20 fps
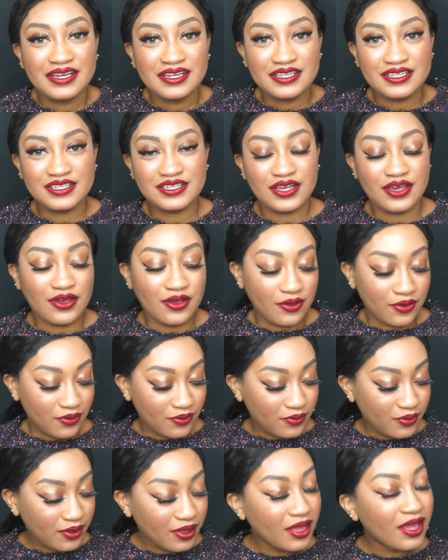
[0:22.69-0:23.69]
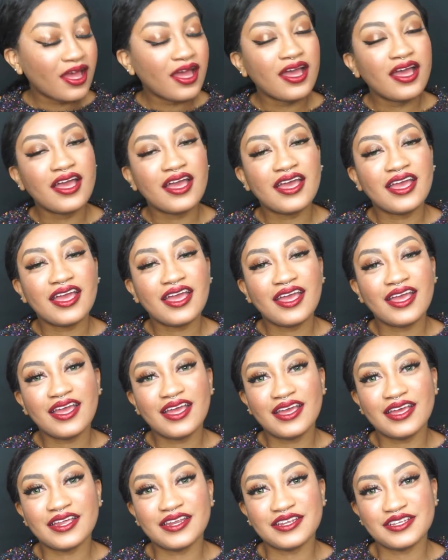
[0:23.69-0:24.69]
So,
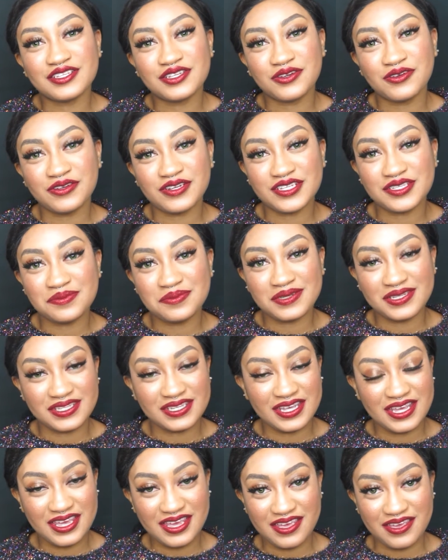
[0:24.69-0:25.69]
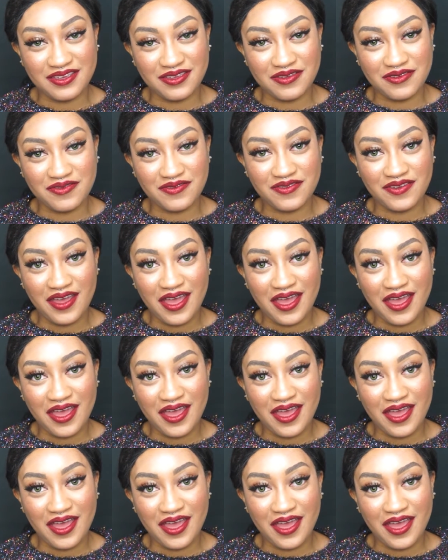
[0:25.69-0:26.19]
it is Christmas Eve